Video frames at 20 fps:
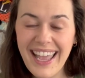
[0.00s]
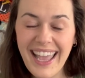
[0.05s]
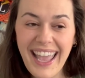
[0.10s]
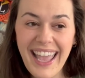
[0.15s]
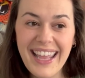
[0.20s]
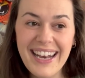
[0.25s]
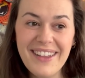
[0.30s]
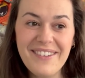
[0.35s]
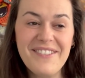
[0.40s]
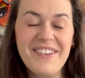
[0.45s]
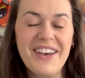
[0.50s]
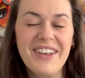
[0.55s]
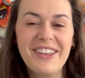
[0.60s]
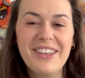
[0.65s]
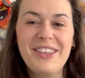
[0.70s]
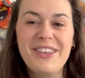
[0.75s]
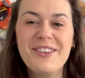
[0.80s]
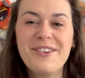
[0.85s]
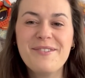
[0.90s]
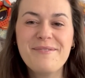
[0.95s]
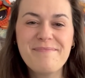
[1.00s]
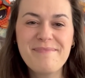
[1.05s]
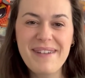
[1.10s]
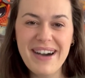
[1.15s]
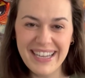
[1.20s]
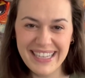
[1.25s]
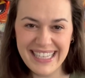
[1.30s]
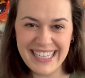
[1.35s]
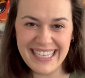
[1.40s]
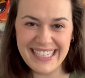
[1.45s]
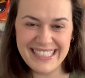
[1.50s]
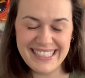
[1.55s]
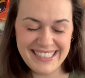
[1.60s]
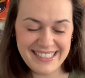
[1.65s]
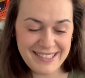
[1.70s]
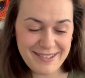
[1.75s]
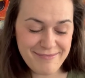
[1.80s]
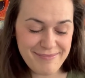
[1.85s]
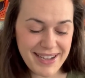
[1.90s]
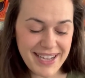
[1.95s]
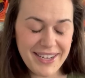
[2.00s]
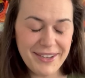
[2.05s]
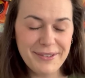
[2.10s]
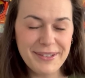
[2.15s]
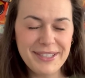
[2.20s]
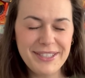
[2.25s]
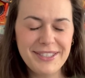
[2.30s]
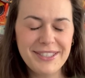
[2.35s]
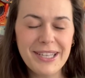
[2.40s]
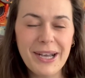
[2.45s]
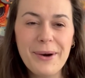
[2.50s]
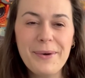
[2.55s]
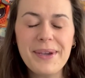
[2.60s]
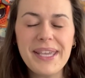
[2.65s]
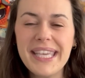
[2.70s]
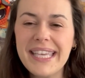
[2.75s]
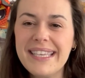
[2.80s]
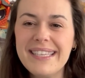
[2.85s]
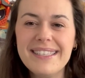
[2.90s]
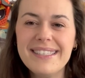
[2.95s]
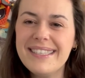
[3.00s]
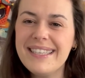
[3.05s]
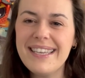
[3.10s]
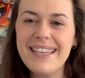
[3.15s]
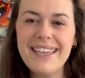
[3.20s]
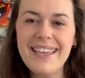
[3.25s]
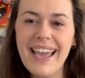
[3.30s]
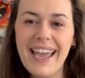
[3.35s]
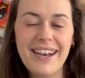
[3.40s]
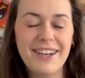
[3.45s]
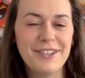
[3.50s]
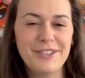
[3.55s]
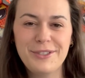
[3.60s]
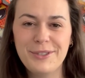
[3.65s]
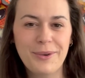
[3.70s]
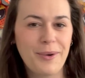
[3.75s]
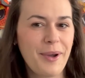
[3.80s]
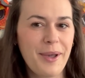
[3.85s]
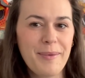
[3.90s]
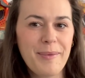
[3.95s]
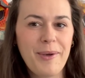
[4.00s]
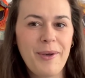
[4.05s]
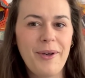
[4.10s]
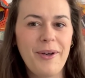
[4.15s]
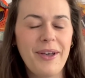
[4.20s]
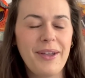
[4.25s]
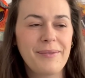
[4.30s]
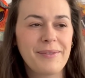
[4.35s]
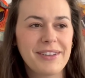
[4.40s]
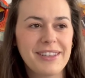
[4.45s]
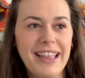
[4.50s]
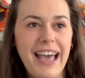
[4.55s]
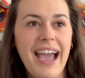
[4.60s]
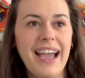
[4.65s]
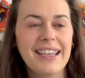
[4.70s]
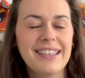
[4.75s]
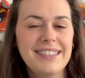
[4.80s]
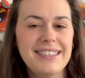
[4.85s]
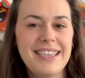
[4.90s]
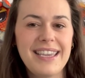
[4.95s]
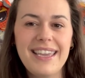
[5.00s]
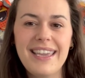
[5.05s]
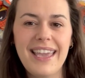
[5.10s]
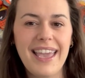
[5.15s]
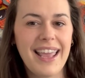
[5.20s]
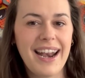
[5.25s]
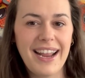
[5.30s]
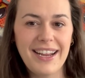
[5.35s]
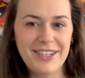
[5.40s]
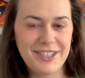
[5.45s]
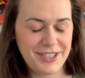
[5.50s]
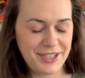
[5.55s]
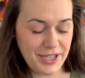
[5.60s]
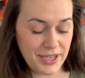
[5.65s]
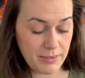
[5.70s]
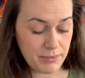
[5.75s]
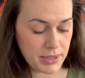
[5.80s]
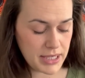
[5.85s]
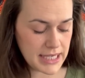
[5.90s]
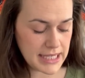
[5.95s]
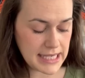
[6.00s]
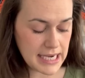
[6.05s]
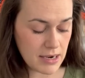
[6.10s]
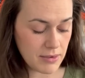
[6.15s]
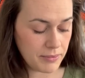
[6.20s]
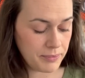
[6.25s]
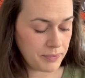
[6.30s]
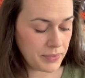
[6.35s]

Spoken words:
and it felt humongous, but it was so easy and enjoyable and relaxing, and I just couldn't put it down.